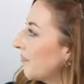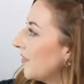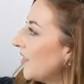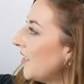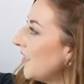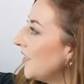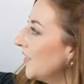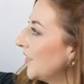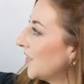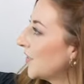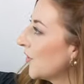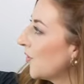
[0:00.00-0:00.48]

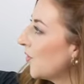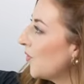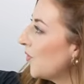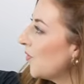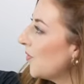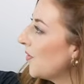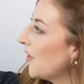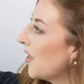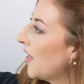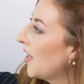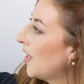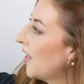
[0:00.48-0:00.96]
So
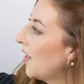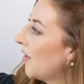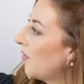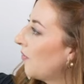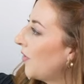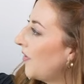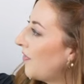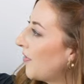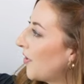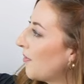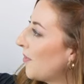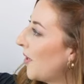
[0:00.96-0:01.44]
we've
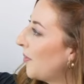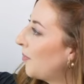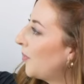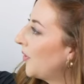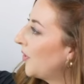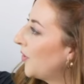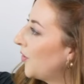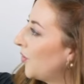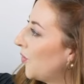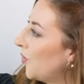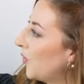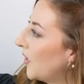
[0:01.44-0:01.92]
come up with
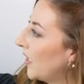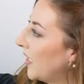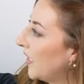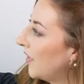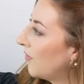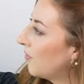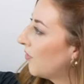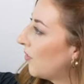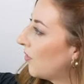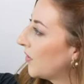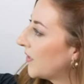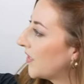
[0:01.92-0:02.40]
no clear
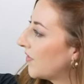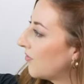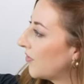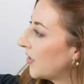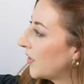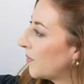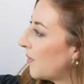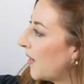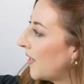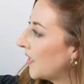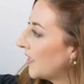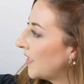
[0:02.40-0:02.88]
roles and
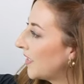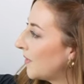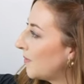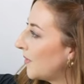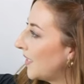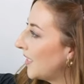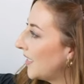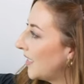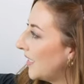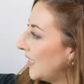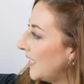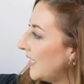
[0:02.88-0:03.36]

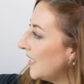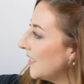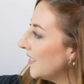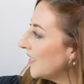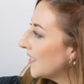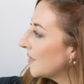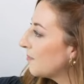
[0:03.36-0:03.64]
responsibilities,